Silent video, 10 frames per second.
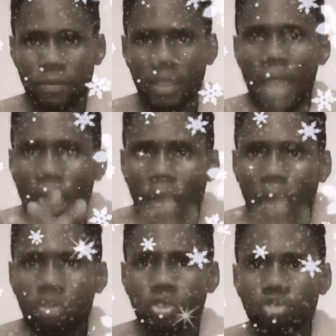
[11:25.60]
allow
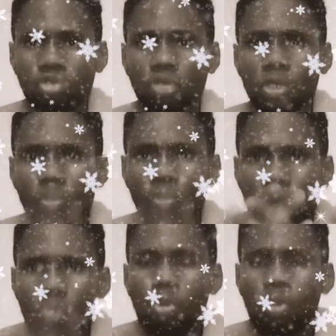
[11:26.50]
your children to be
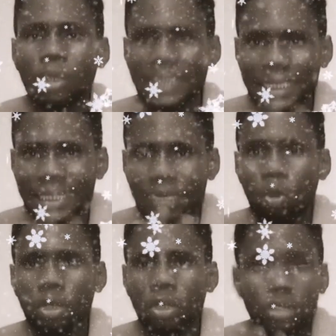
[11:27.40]
what they
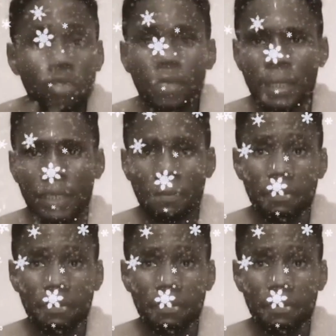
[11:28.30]
want to be.